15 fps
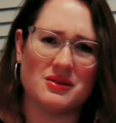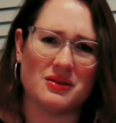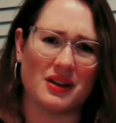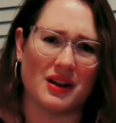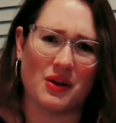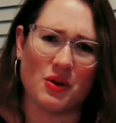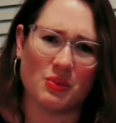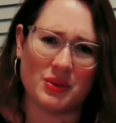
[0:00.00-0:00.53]
or
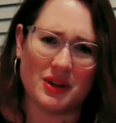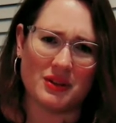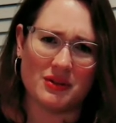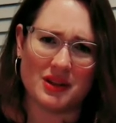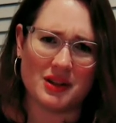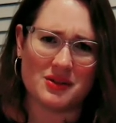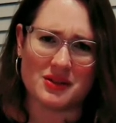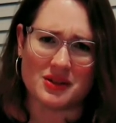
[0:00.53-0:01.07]
like opening
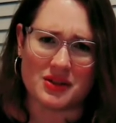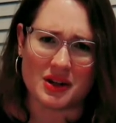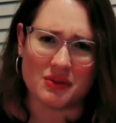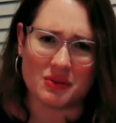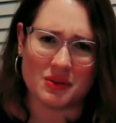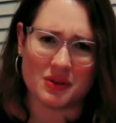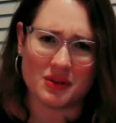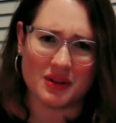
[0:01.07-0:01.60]
videos in
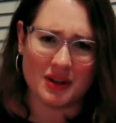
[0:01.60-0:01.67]
general.